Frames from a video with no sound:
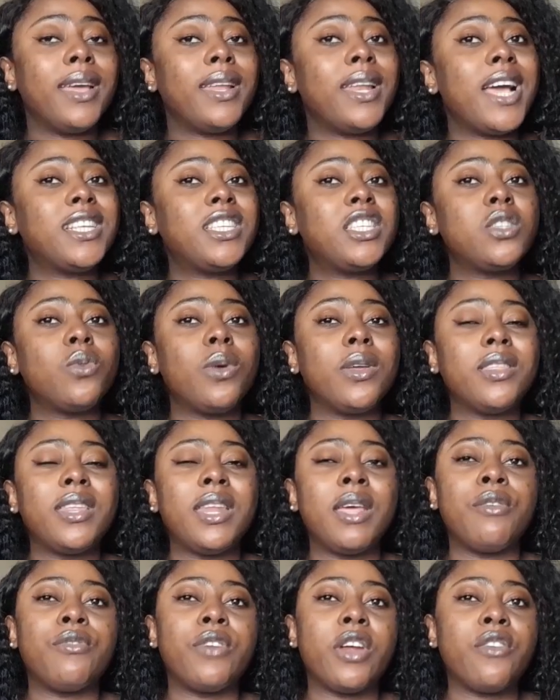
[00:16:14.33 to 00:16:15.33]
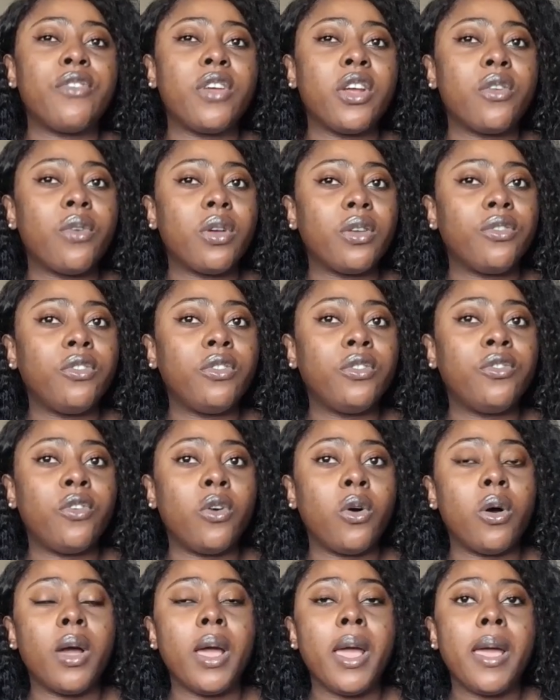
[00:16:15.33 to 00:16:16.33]
That is one thing I'm very, very grateful
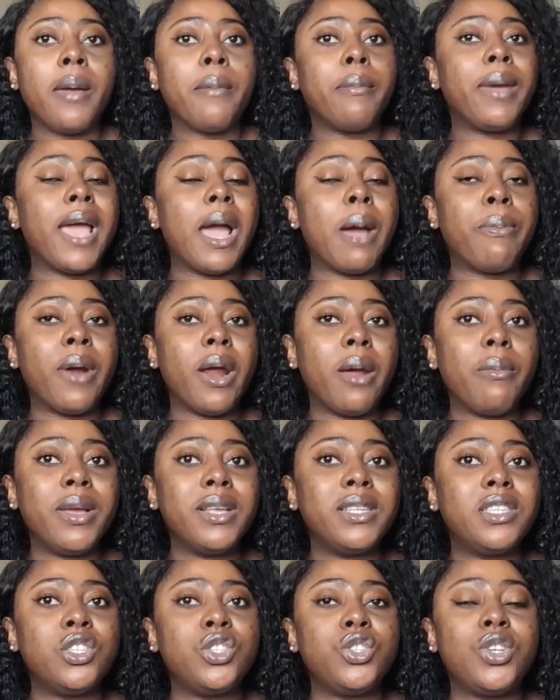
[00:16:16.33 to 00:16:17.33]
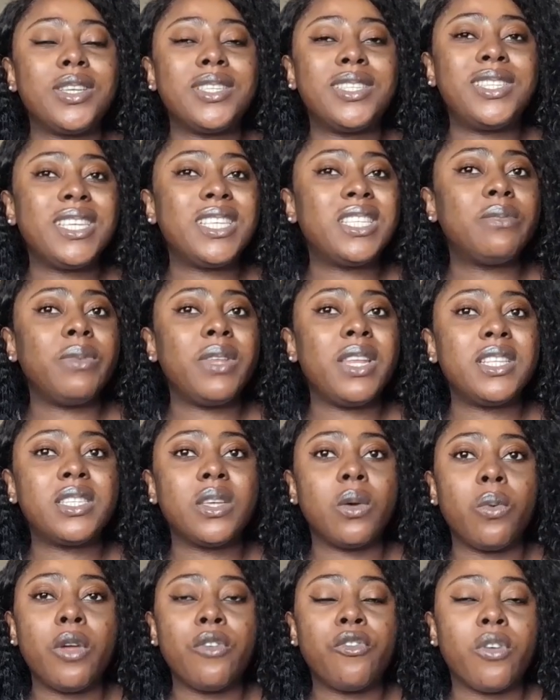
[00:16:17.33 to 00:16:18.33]
for. My apartment is just 6 minutes
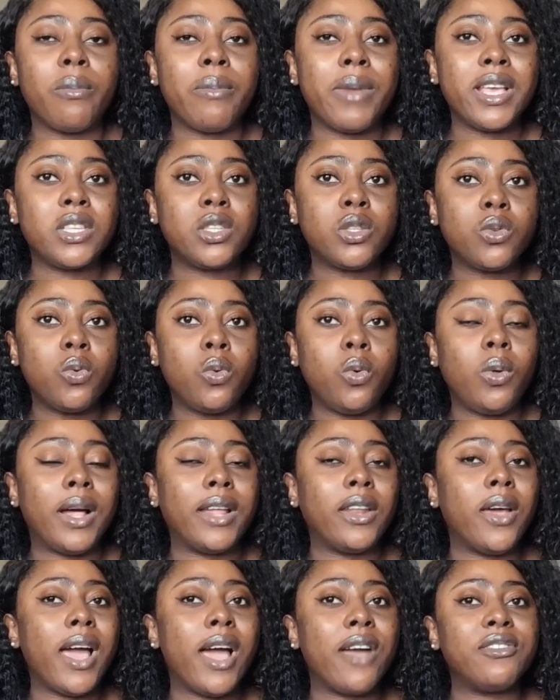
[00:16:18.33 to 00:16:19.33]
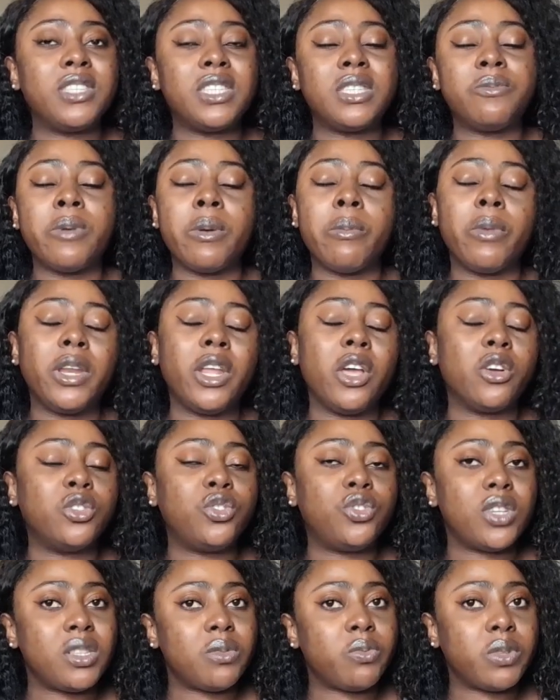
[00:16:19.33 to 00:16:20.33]
away from my school. I don't have to spend money on
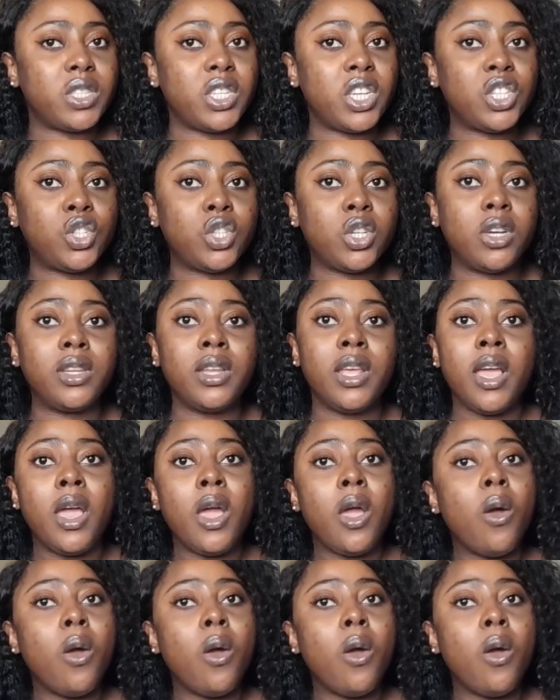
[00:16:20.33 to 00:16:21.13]
transportation.